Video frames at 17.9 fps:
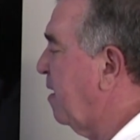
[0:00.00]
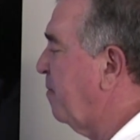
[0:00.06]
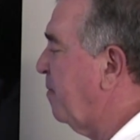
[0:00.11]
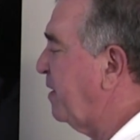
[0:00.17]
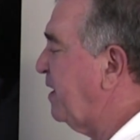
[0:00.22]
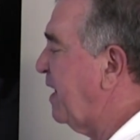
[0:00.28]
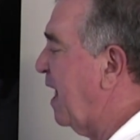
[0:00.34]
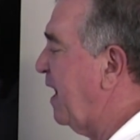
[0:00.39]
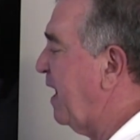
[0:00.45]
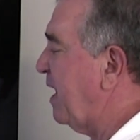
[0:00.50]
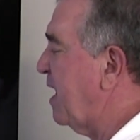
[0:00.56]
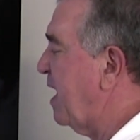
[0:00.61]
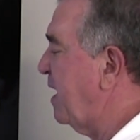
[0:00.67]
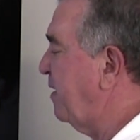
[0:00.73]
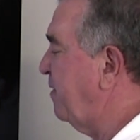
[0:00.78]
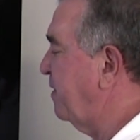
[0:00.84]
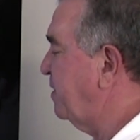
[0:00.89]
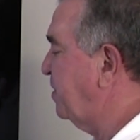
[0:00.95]
Metallic
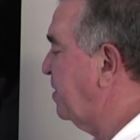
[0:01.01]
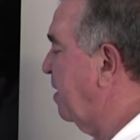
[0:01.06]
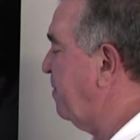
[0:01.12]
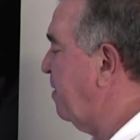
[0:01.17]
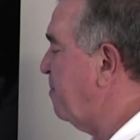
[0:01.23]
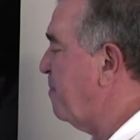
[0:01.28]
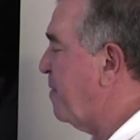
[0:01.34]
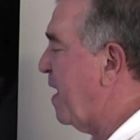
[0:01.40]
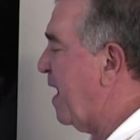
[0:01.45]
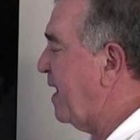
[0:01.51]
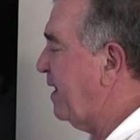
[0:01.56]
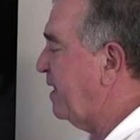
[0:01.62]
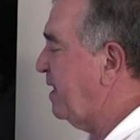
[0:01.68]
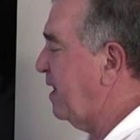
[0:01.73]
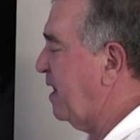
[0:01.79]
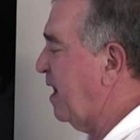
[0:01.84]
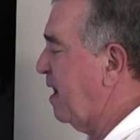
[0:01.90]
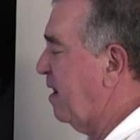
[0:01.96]
conduits shall be
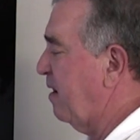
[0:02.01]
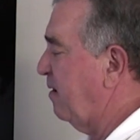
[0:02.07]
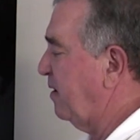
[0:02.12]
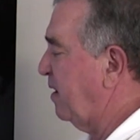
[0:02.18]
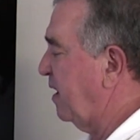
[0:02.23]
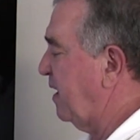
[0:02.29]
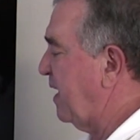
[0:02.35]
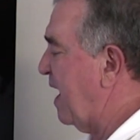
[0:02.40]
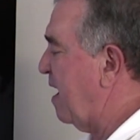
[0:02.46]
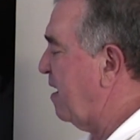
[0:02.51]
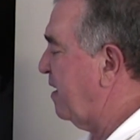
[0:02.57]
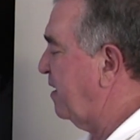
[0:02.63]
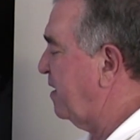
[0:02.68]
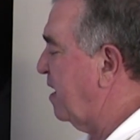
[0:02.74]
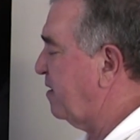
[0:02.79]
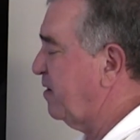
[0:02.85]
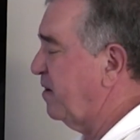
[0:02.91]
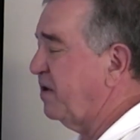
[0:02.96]
bonded to the down
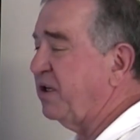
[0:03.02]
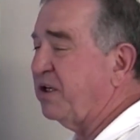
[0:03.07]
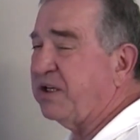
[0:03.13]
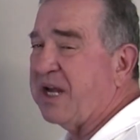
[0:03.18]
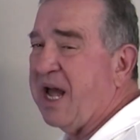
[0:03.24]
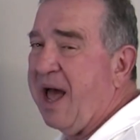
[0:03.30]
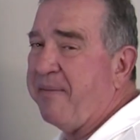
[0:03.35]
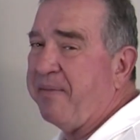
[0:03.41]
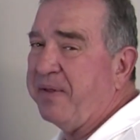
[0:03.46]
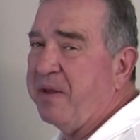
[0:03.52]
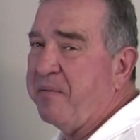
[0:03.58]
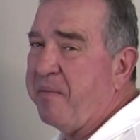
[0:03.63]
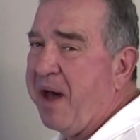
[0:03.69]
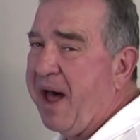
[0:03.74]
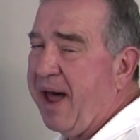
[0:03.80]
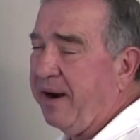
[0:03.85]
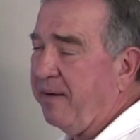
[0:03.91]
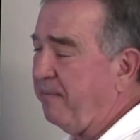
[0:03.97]
conductor at the top and the
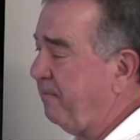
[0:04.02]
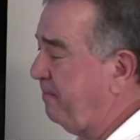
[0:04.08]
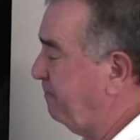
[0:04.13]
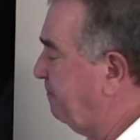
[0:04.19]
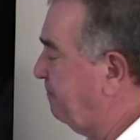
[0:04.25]
bottom.